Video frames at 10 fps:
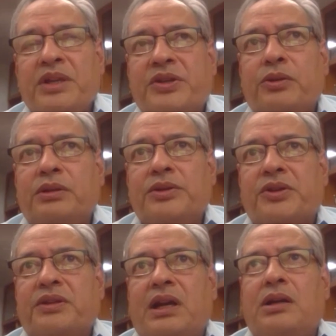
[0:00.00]
So
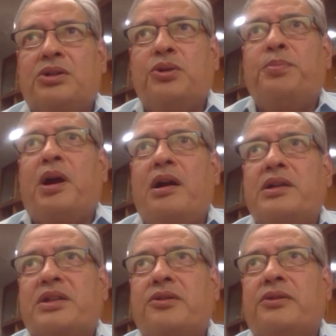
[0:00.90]
there are two
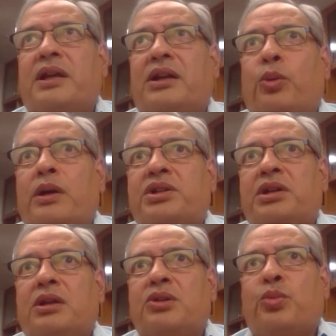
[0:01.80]
parts to that
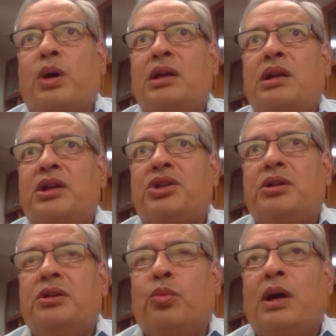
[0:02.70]
question. One
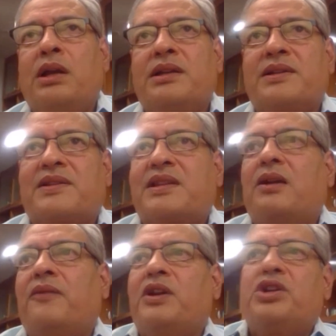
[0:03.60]
is a set
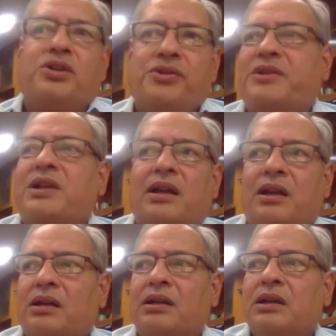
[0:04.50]
of issues that
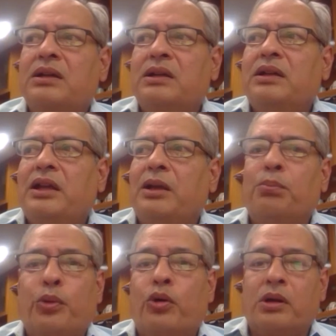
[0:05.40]
are
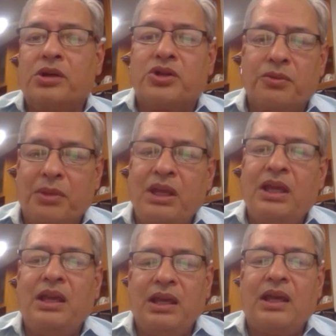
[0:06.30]
important to
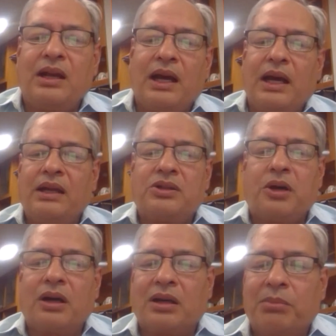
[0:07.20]
me, and I
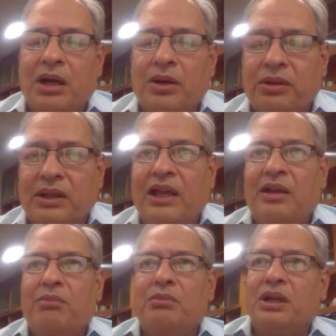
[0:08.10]
talk about
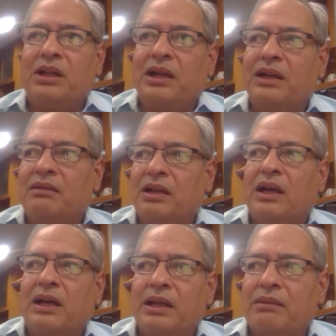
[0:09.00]
them, and
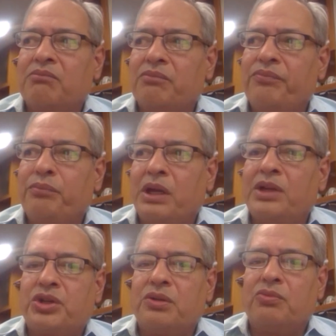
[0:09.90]
I
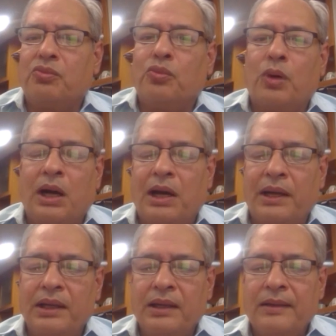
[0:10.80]
mention
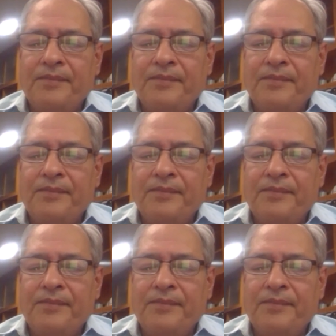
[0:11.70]
why.